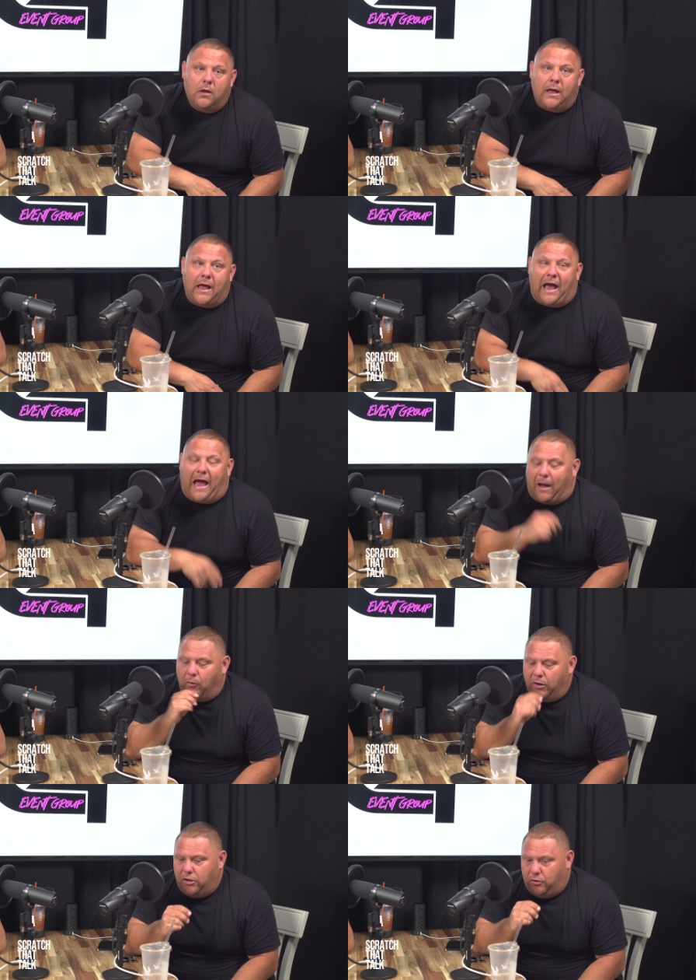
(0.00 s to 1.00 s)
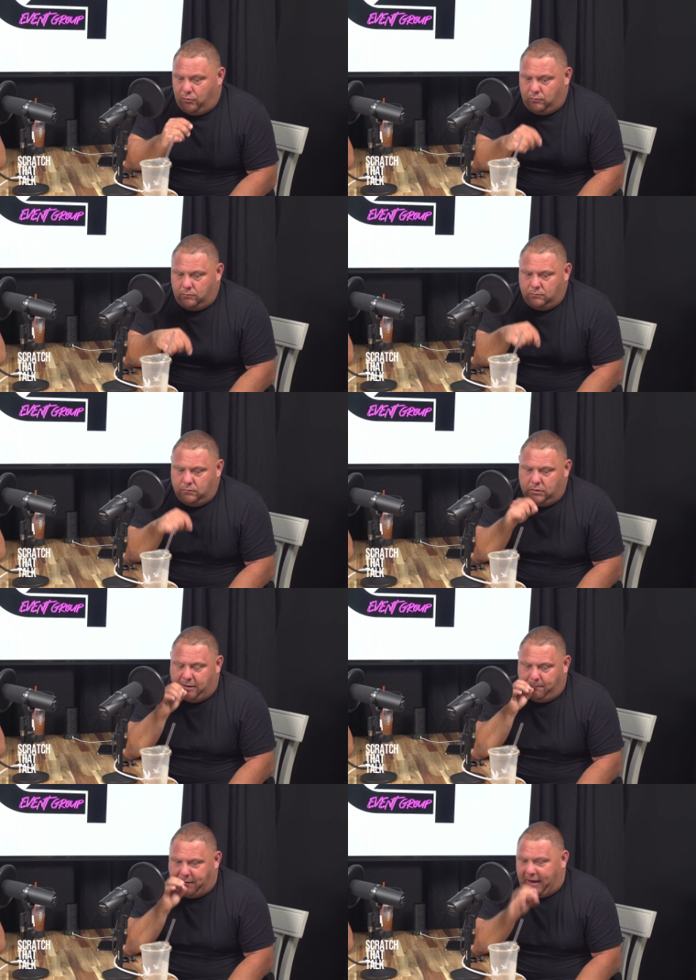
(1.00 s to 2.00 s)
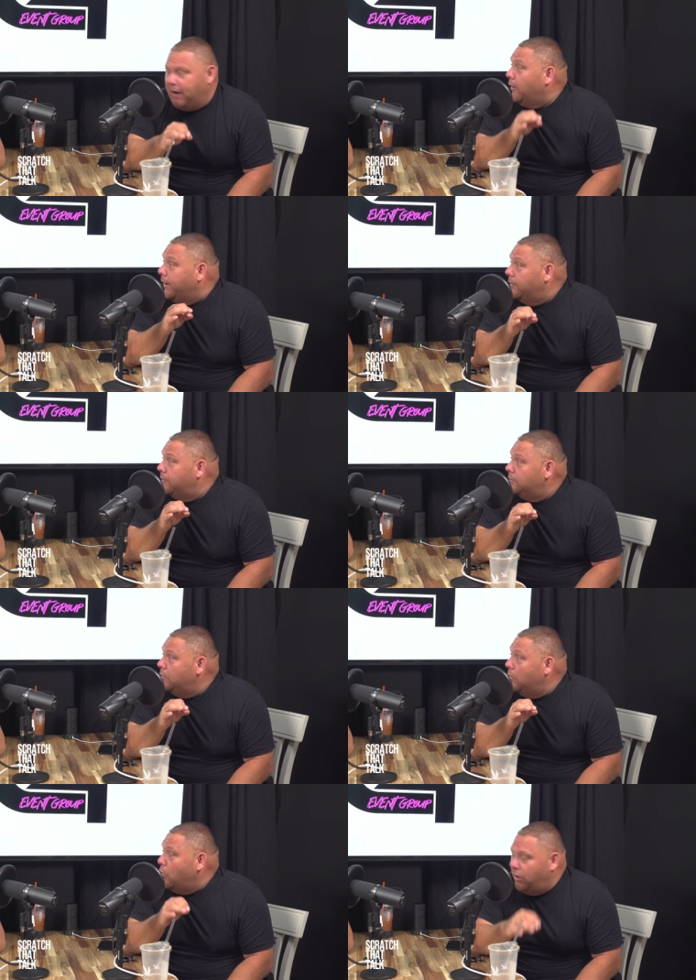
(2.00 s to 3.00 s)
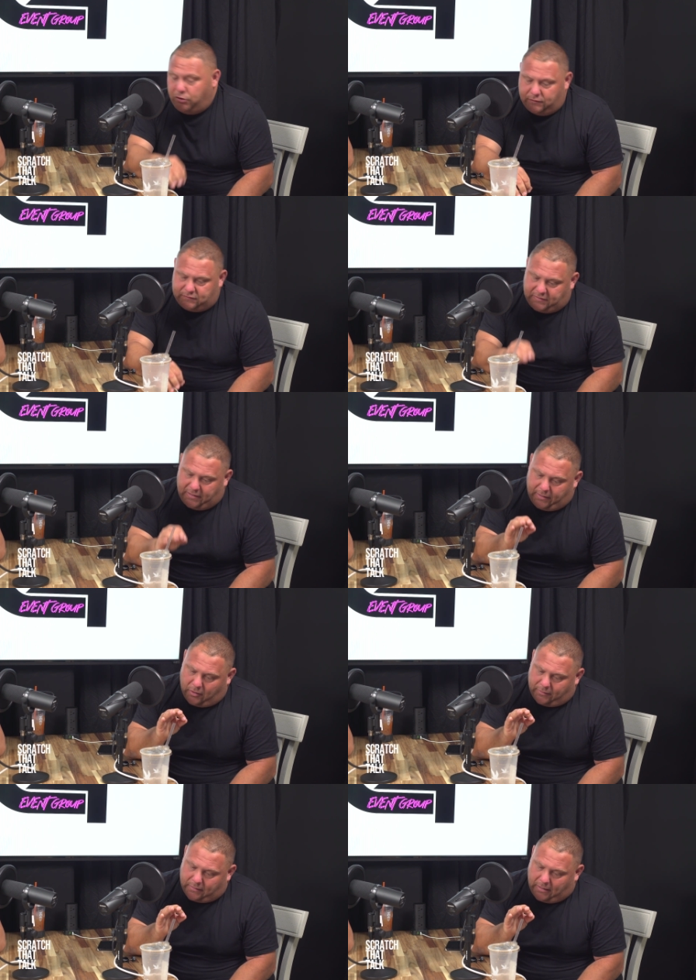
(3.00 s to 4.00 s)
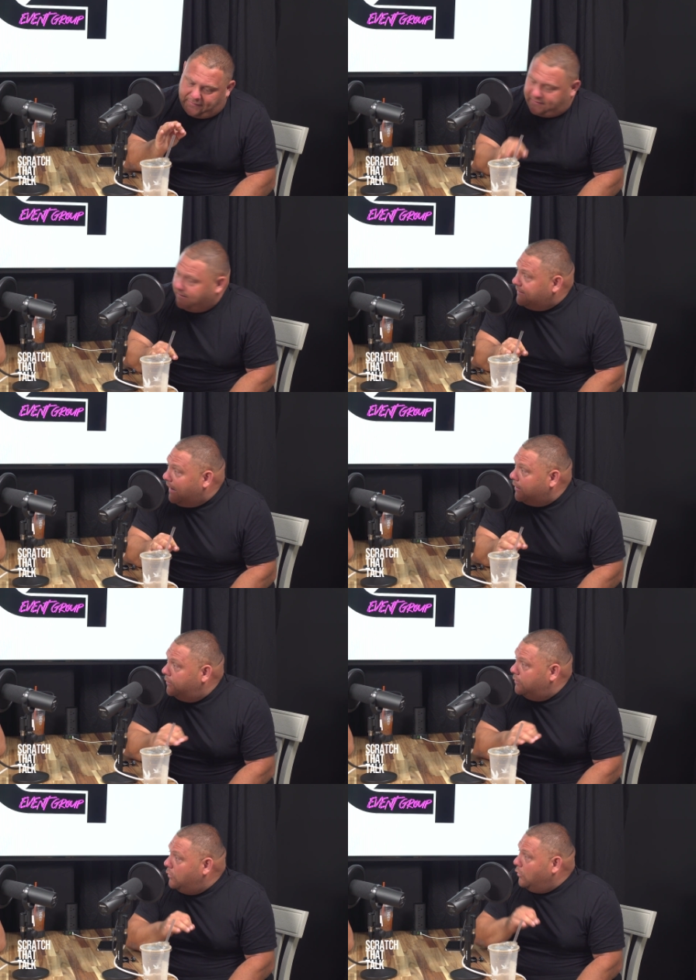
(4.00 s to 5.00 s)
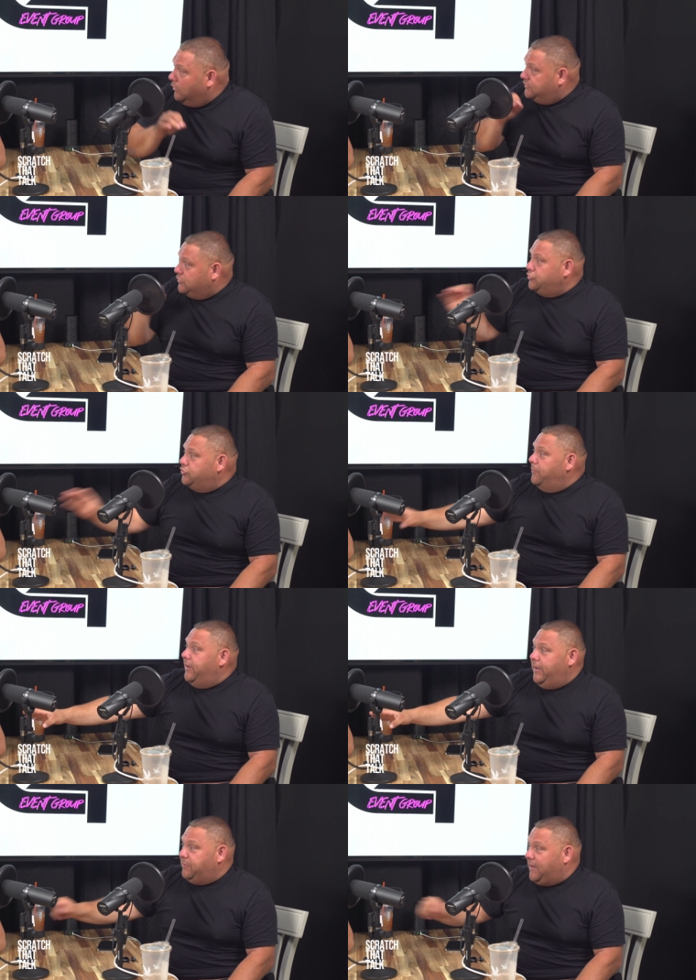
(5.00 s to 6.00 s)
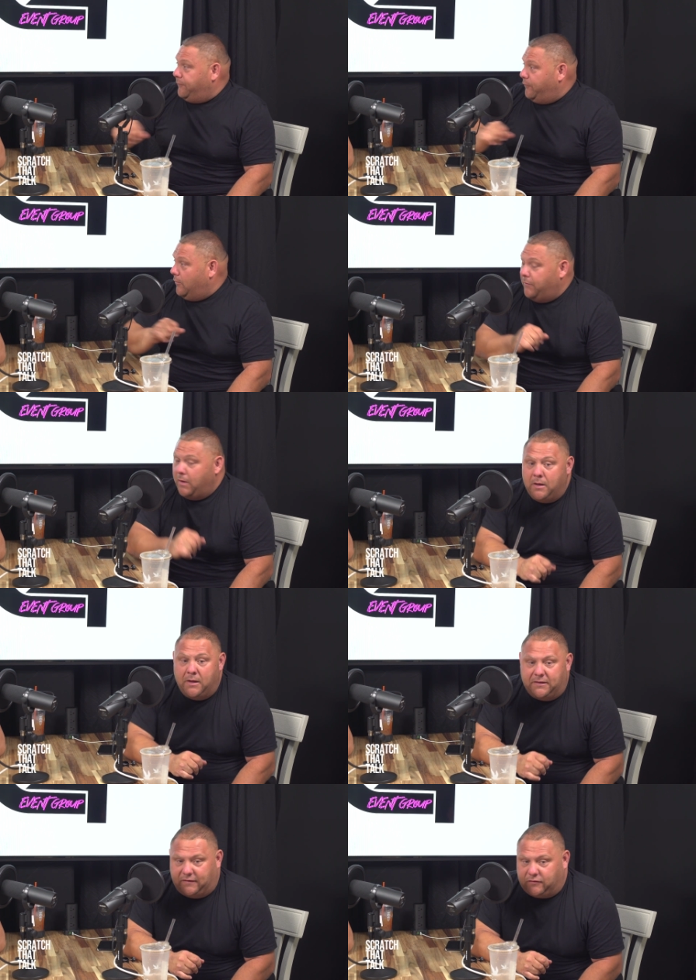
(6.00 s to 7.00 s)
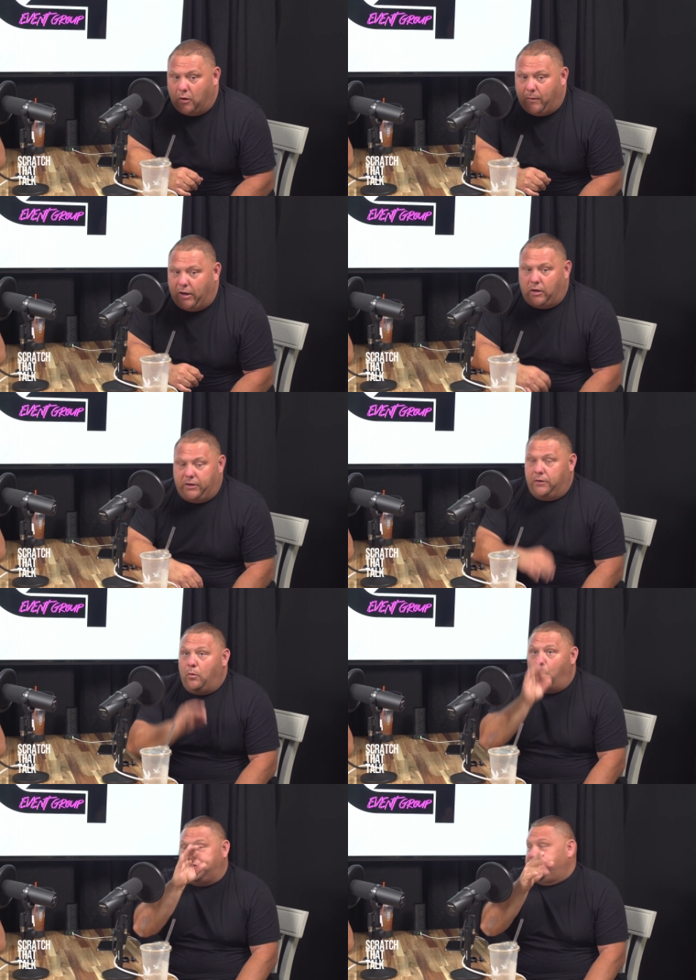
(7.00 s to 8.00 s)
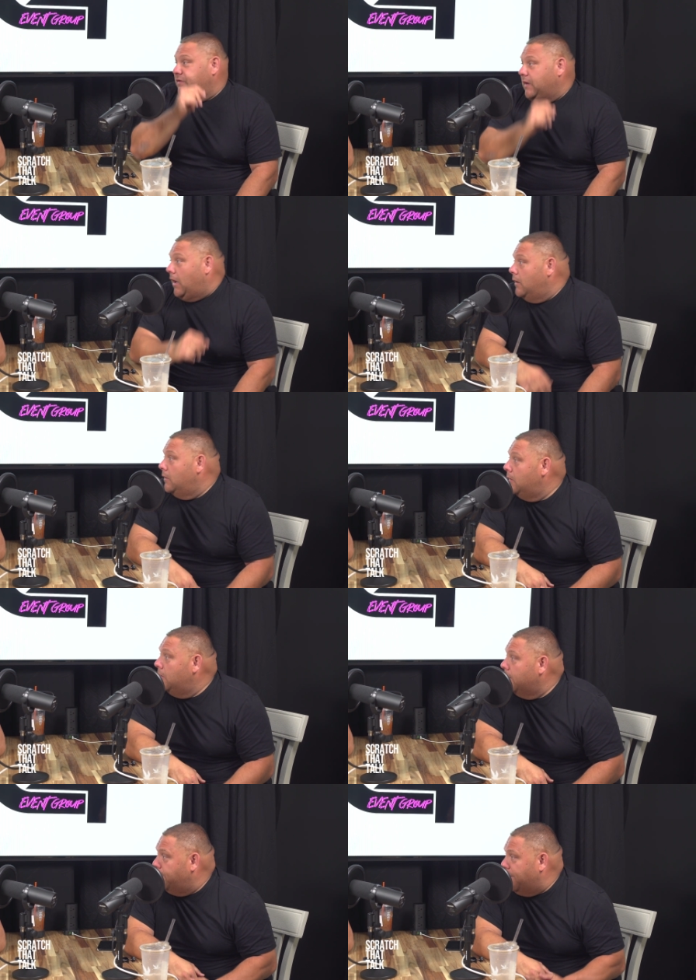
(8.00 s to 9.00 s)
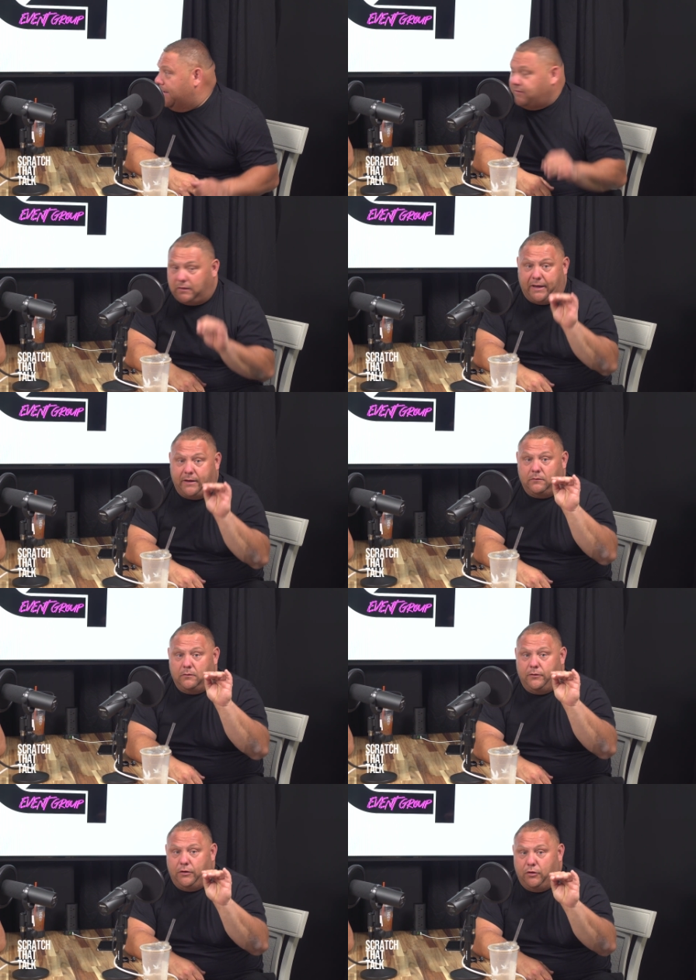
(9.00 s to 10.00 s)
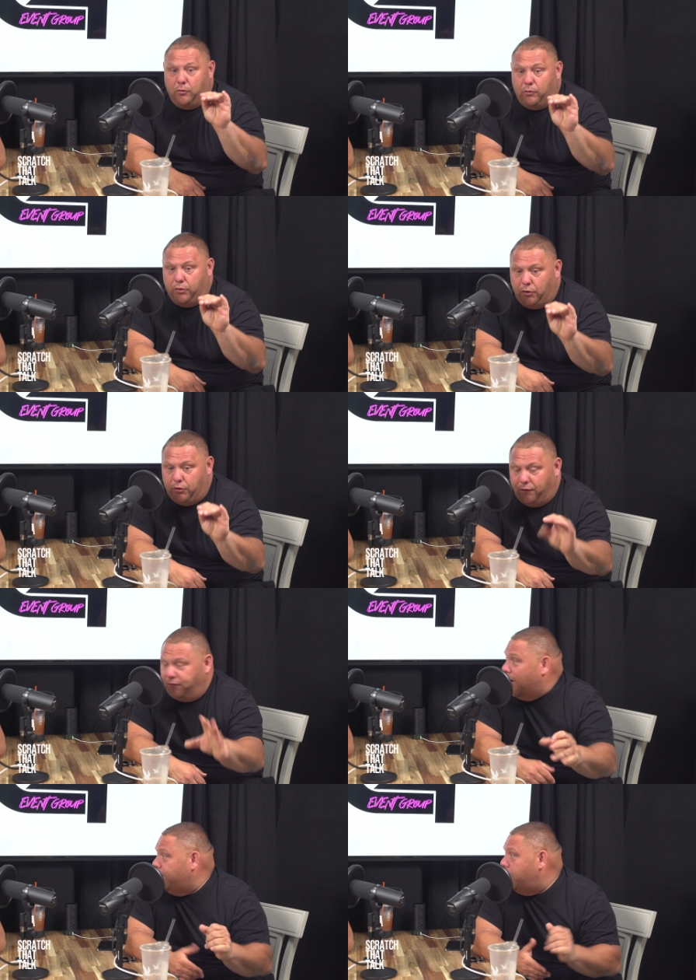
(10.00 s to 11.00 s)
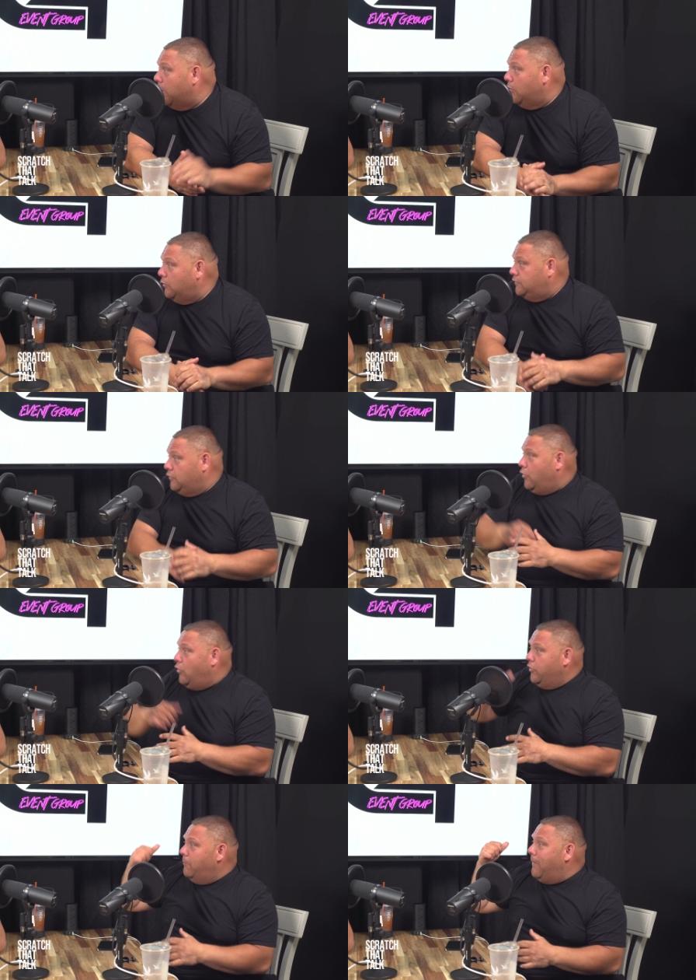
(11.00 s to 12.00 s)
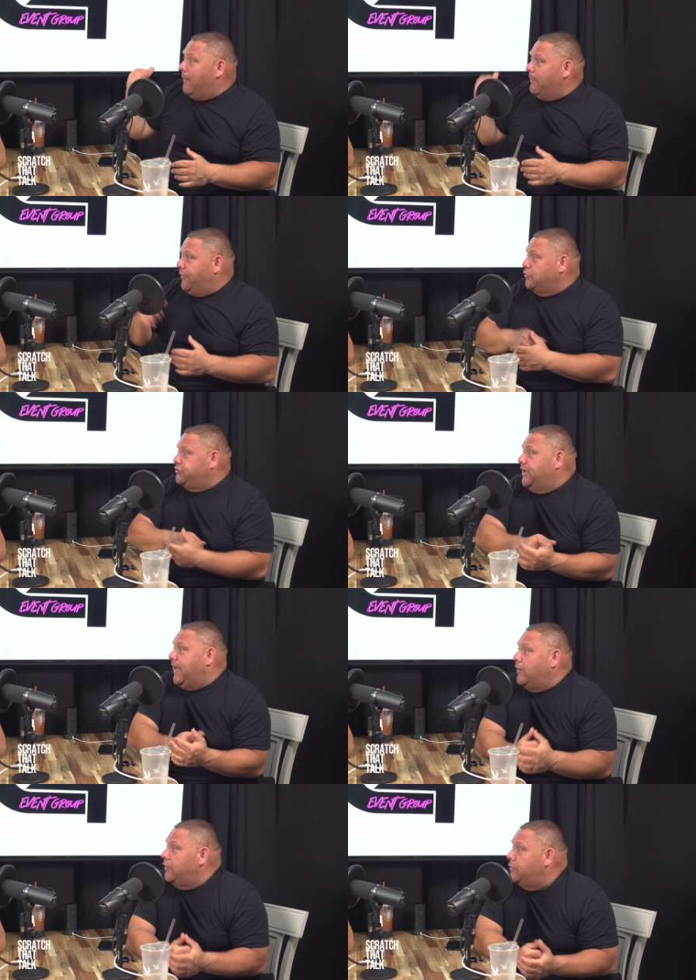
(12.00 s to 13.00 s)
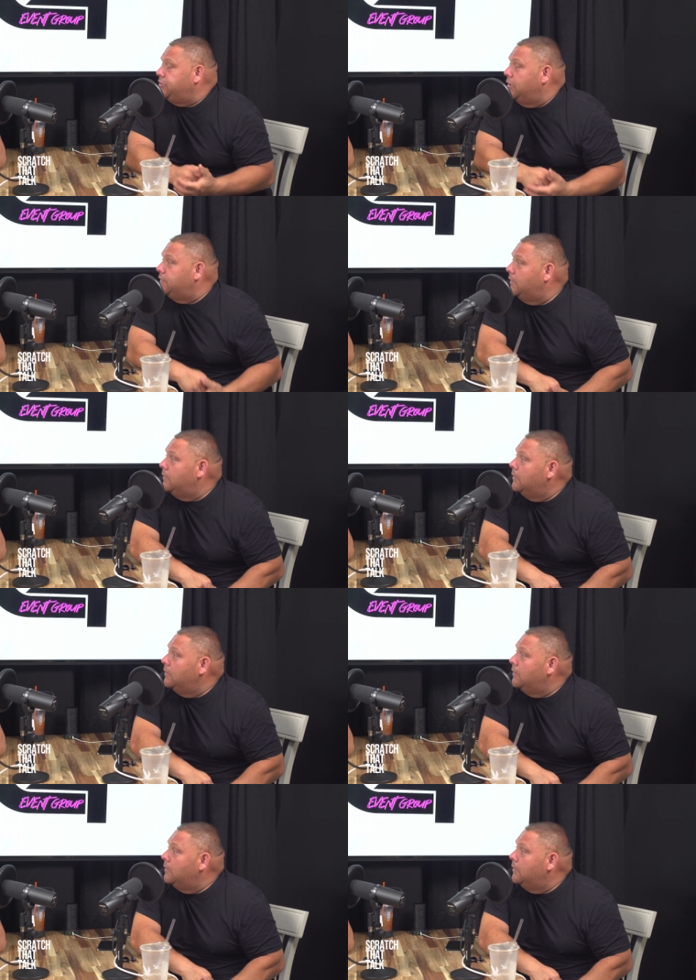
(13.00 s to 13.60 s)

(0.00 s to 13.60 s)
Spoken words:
How are you comparing what you're seeing on a TikTok or a social media platform that's going on in Wichita compared to like your 5 boroughs or your Monmouth, Ocean County, New Jersey?